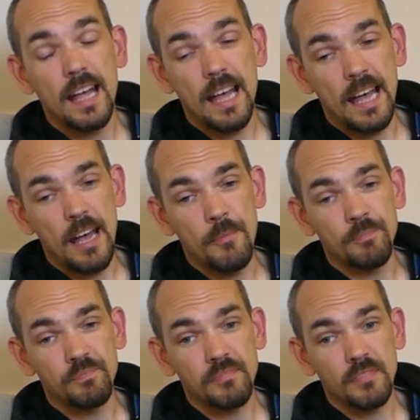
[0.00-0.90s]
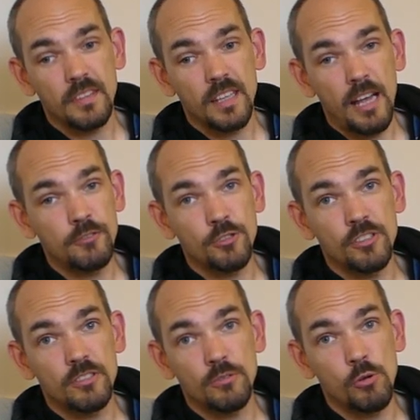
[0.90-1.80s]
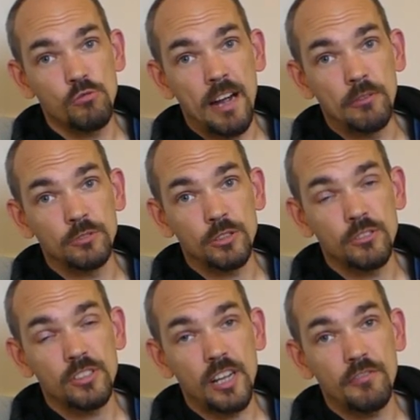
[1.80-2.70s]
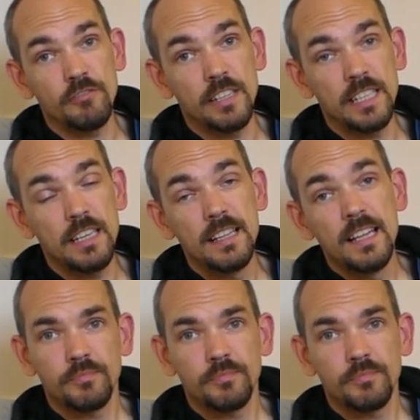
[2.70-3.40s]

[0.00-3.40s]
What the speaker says: and just all round good stuff really.